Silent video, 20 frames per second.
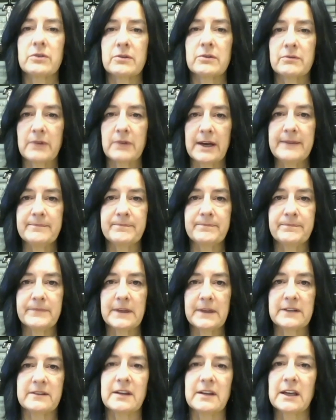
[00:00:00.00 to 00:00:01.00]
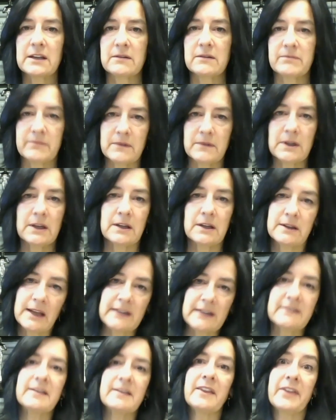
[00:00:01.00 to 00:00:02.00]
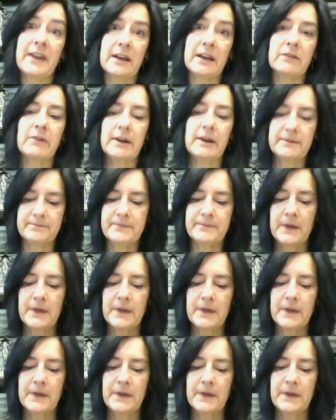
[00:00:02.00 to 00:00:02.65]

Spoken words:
right? That's the thing, right?